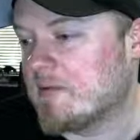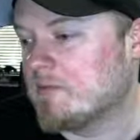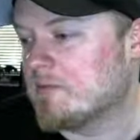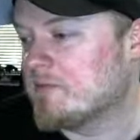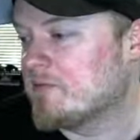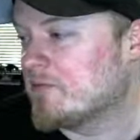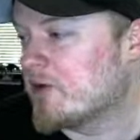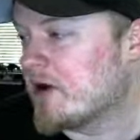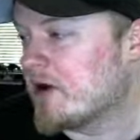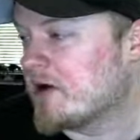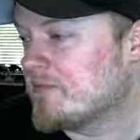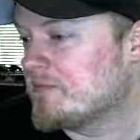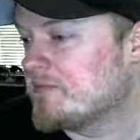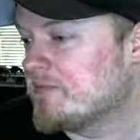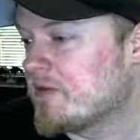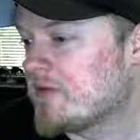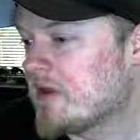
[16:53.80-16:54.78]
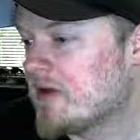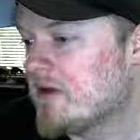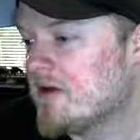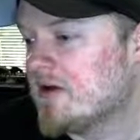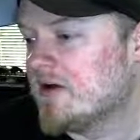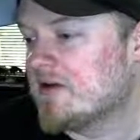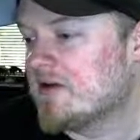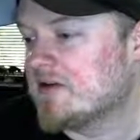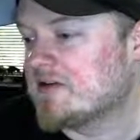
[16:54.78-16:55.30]
right?
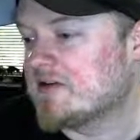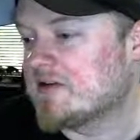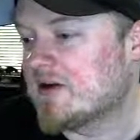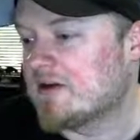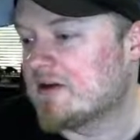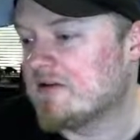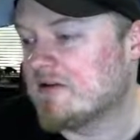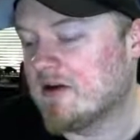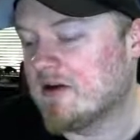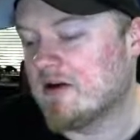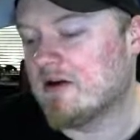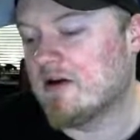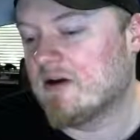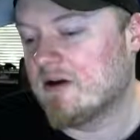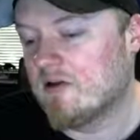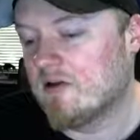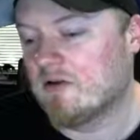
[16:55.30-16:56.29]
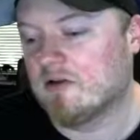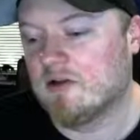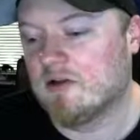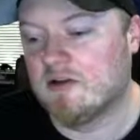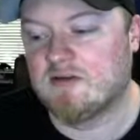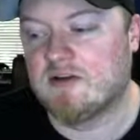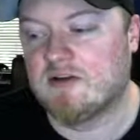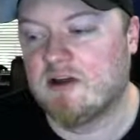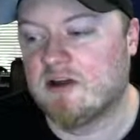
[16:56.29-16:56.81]
And this is how long the lift
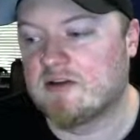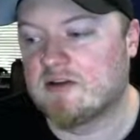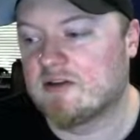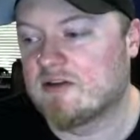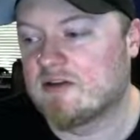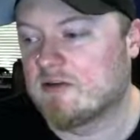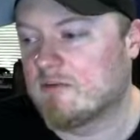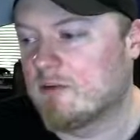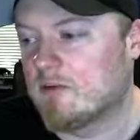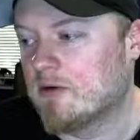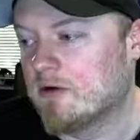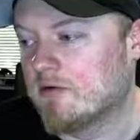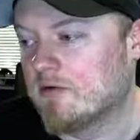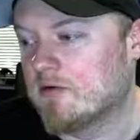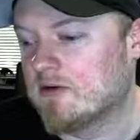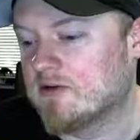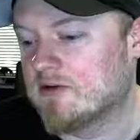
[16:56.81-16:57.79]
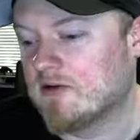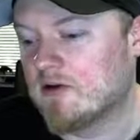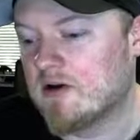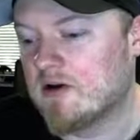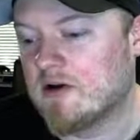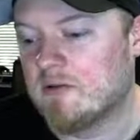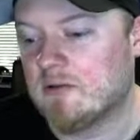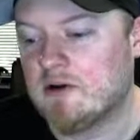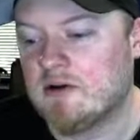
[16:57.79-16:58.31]
takes. I think we went over this already,
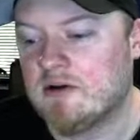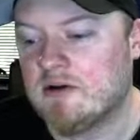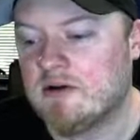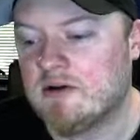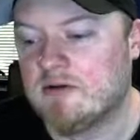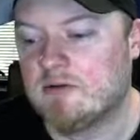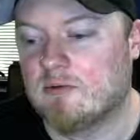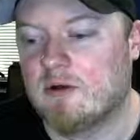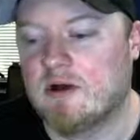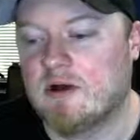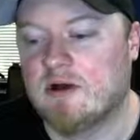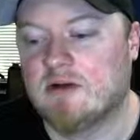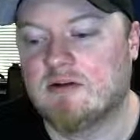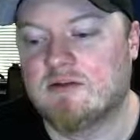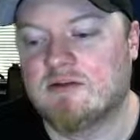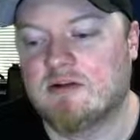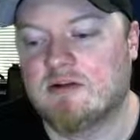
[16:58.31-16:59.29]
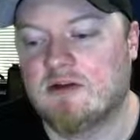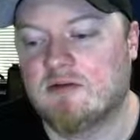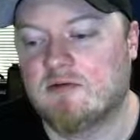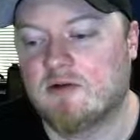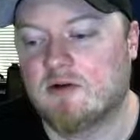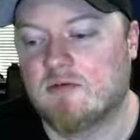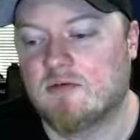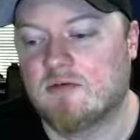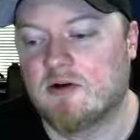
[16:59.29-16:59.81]
but either way, it's a
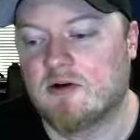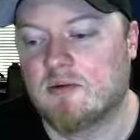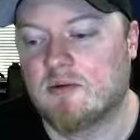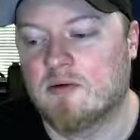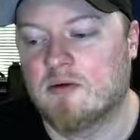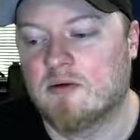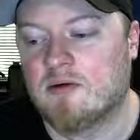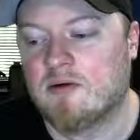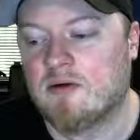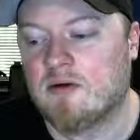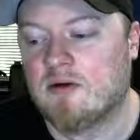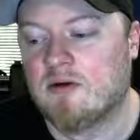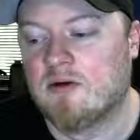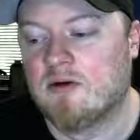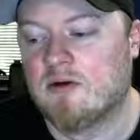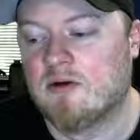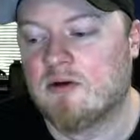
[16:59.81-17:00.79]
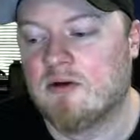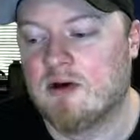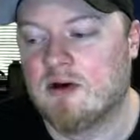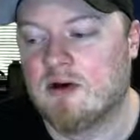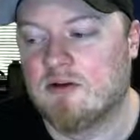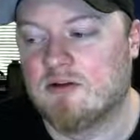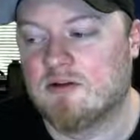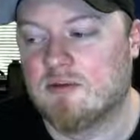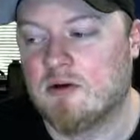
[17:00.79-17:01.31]
float variable
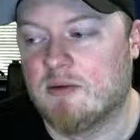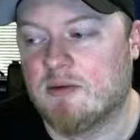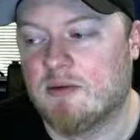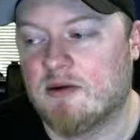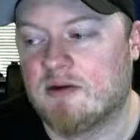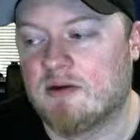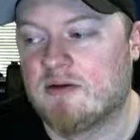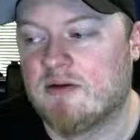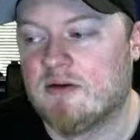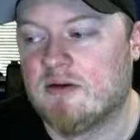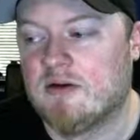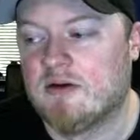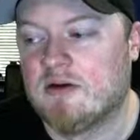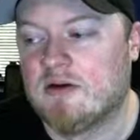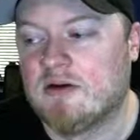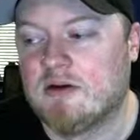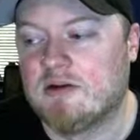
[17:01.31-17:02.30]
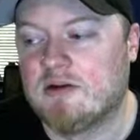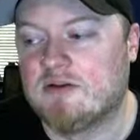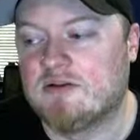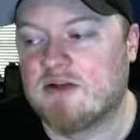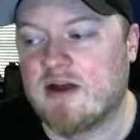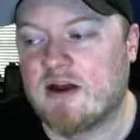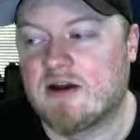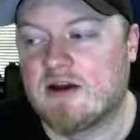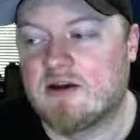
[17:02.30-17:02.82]
that's public, and you
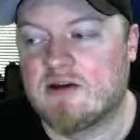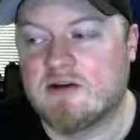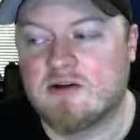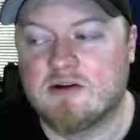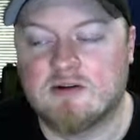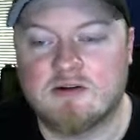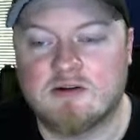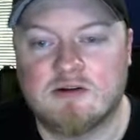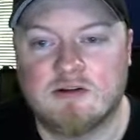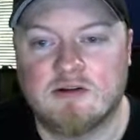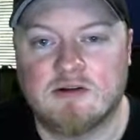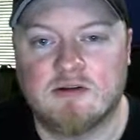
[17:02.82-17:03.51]
tag it in here to the